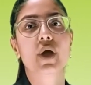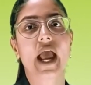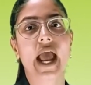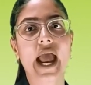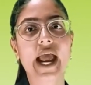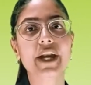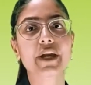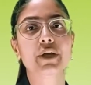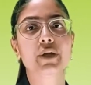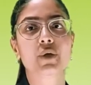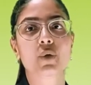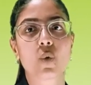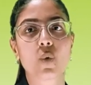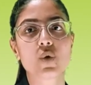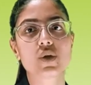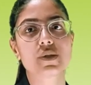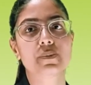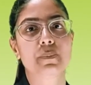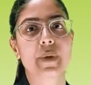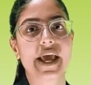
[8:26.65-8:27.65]
and
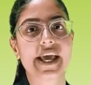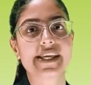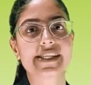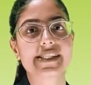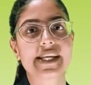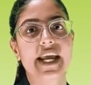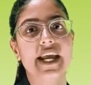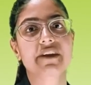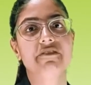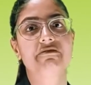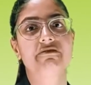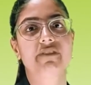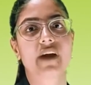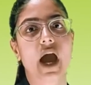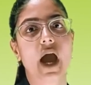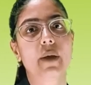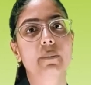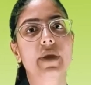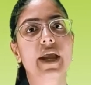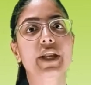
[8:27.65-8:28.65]
grows best in
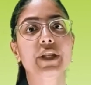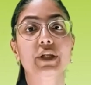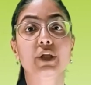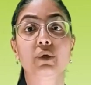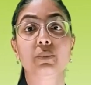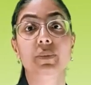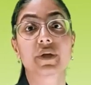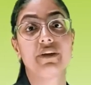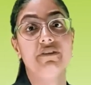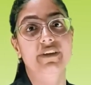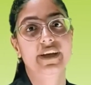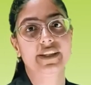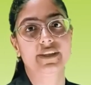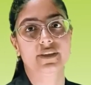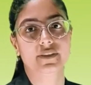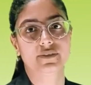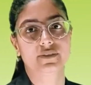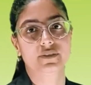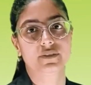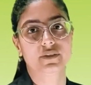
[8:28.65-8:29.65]
warm and humid
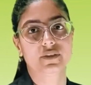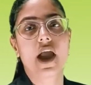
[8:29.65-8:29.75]
weather.